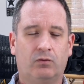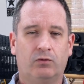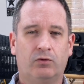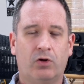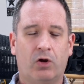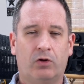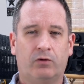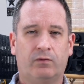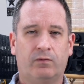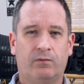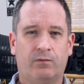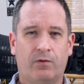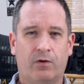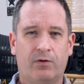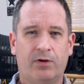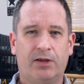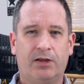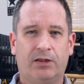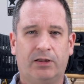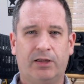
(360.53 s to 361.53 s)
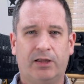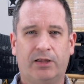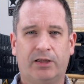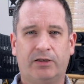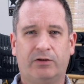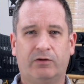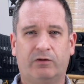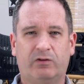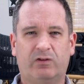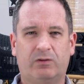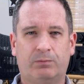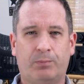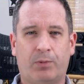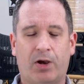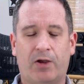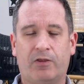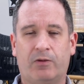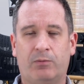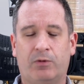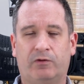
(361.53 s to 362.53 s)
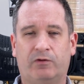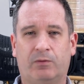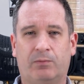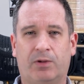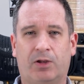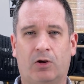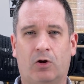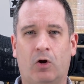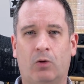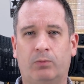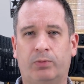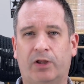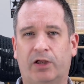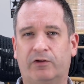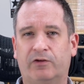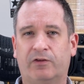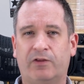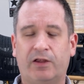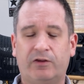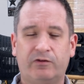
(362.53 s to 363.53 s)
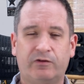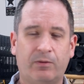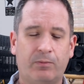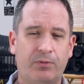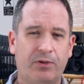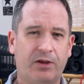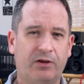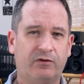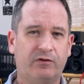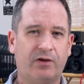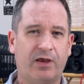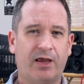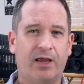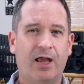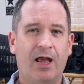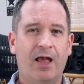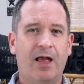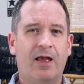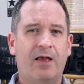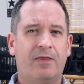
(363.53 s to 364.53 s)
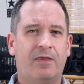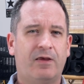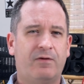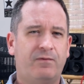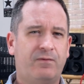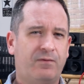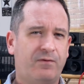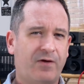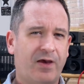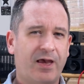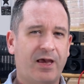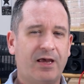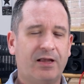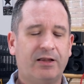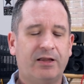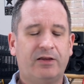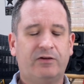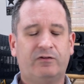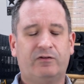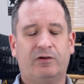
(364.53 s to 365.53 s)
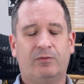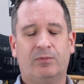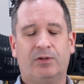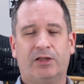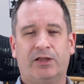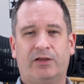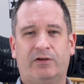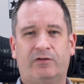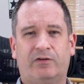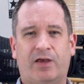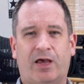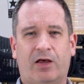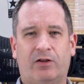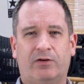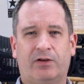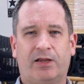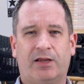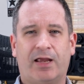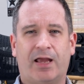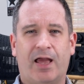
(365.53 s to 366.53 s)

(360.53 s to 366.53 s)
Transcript: notes very clearly despite the music being complex. And that's something, say, the fairly similarly sounding